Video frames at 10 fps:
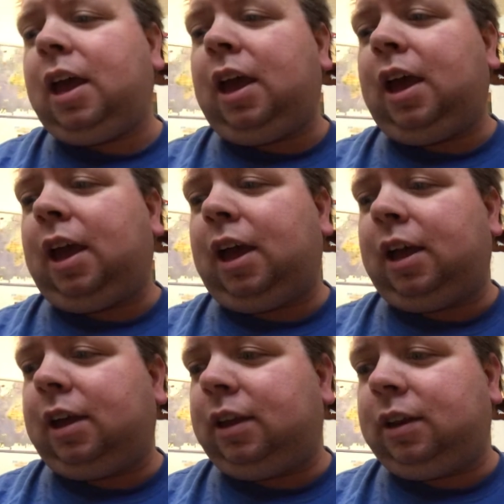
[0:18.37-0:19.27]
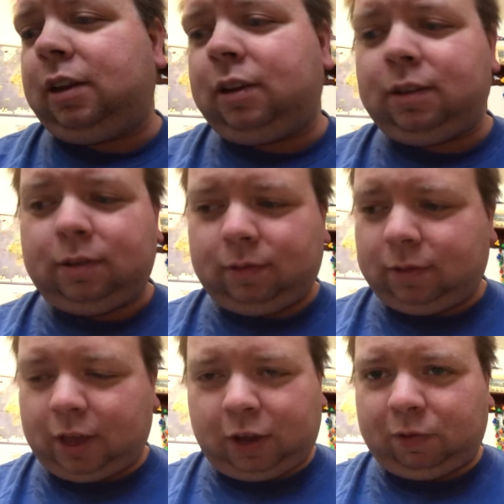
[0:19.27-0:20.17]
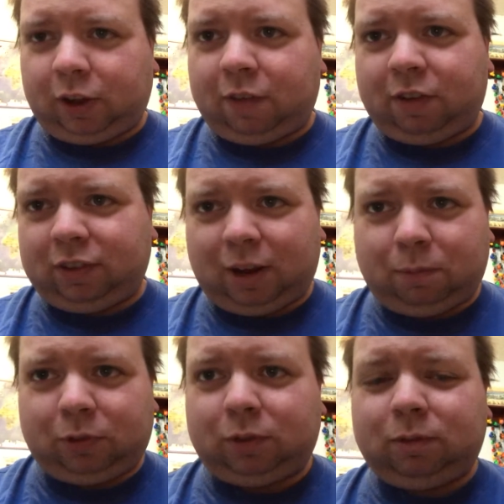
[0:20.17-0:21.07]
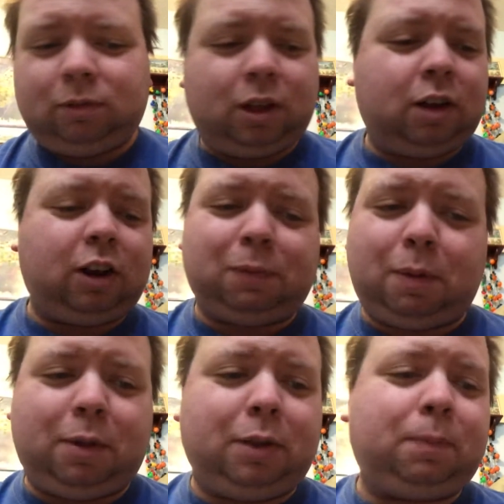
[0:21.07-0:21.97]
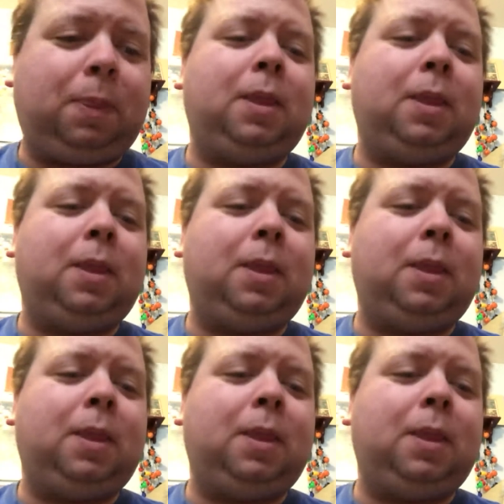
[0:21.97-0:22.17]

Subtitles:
and thank you for giving us animals. Christ pray, amen.